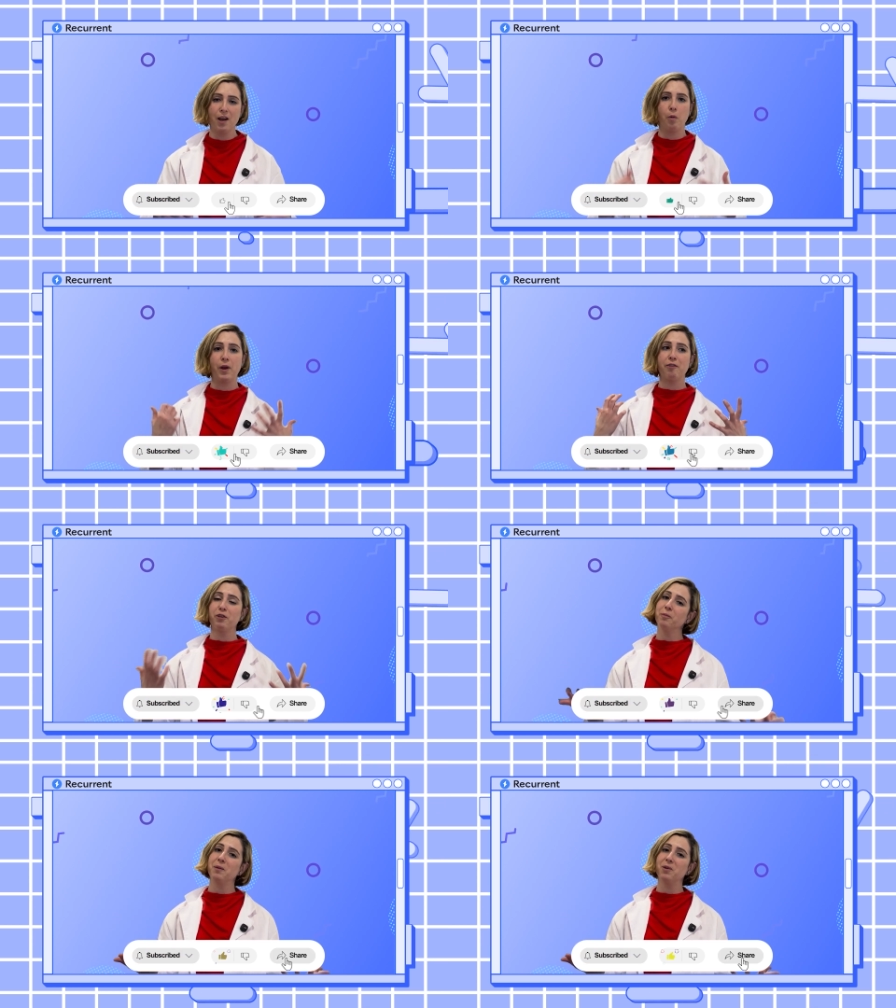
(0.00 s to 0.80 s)
We have
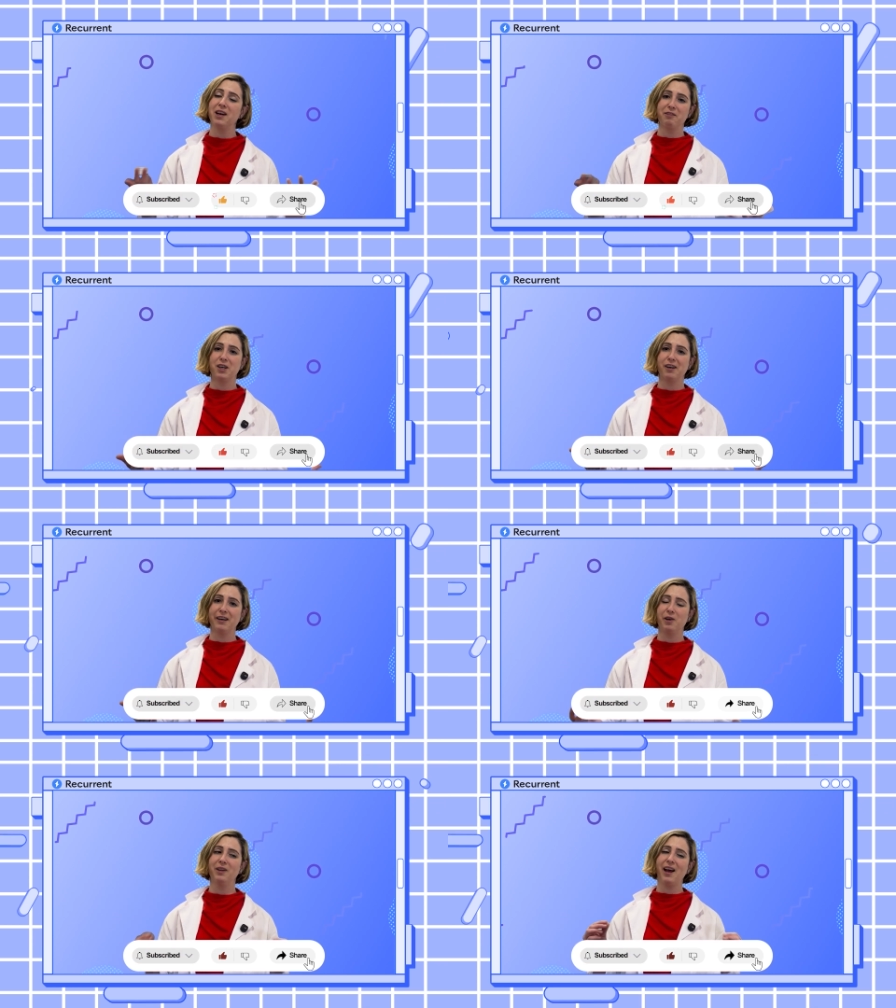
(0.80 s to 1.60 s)
real people at
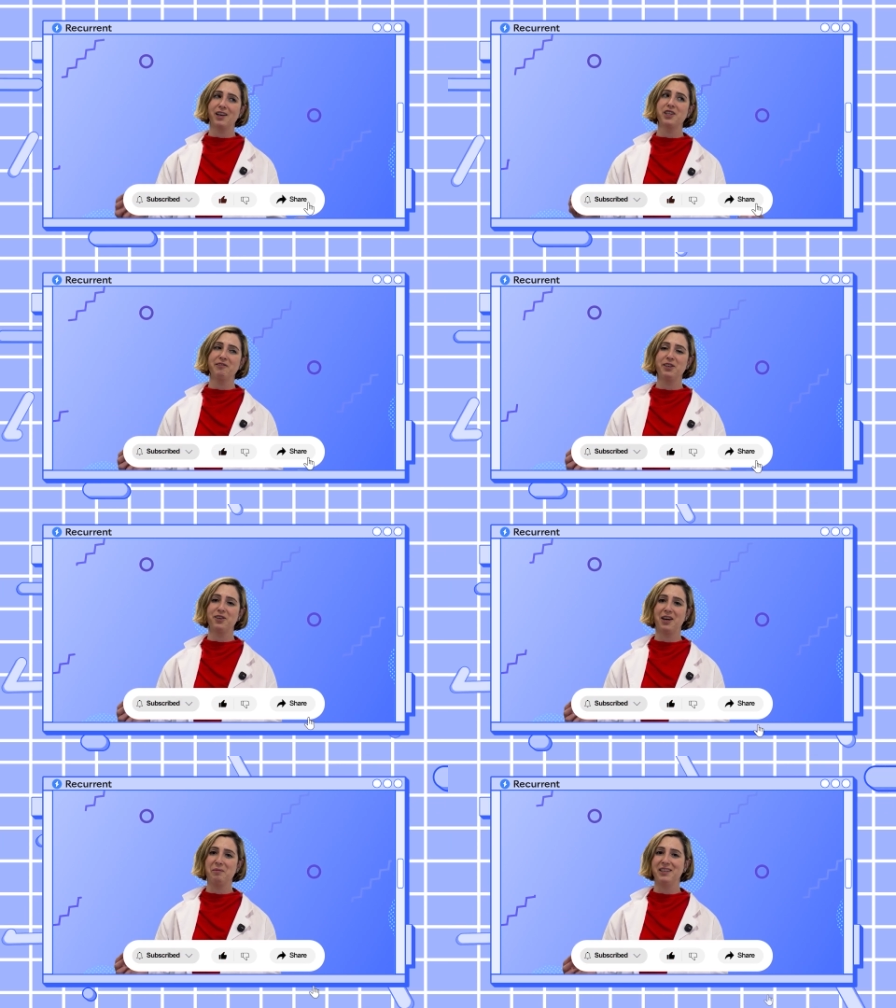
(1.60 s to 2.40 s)
Recurrent who will actually read your
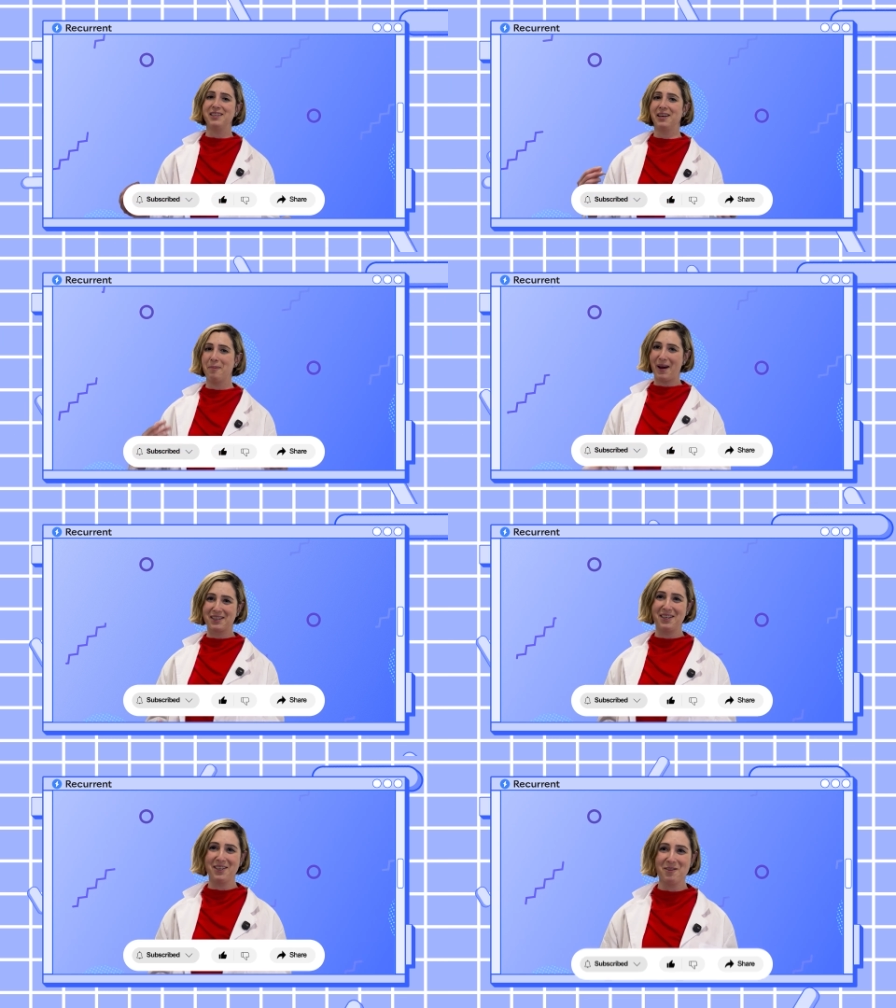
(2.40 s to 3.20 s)
comments and get back
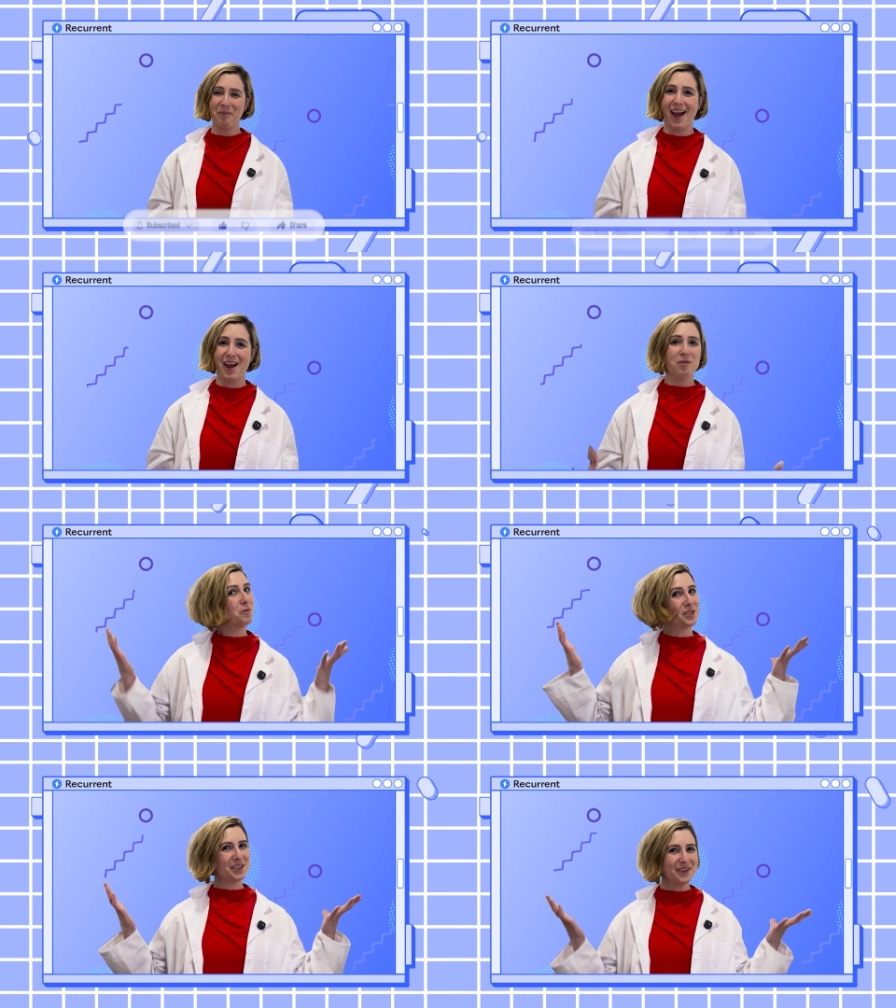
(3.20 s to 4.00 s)
to you, and
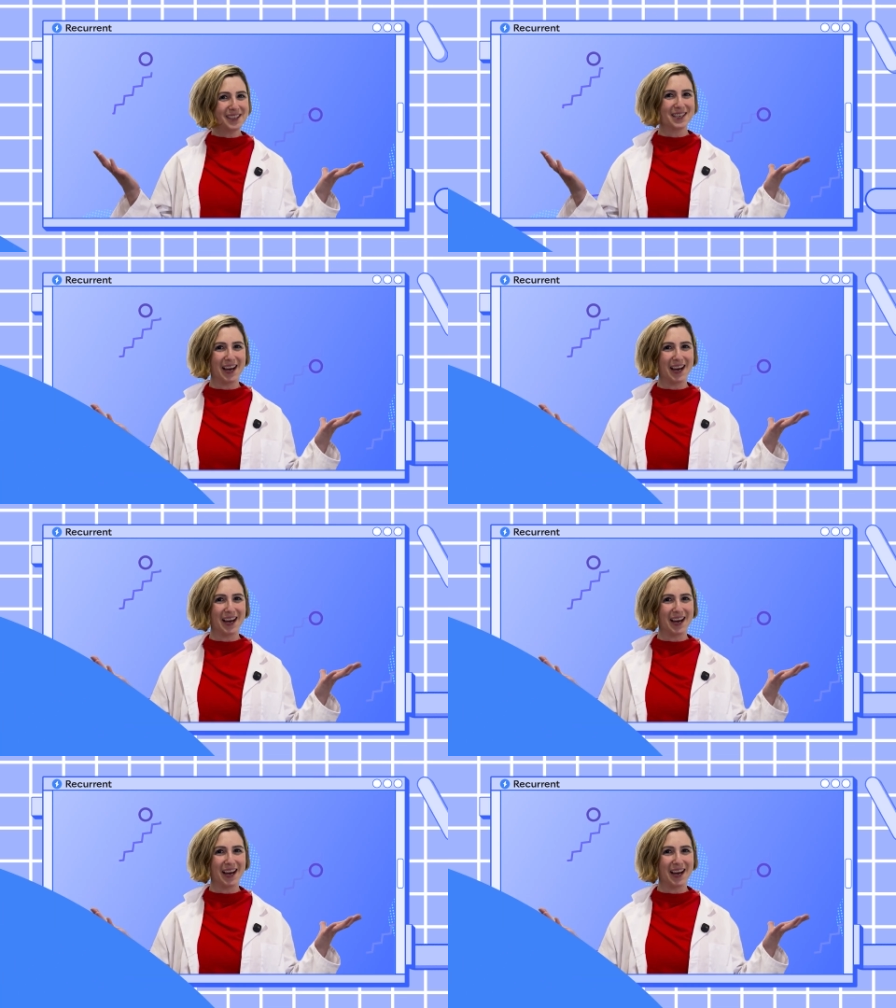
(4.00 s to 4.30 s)
we'll see you next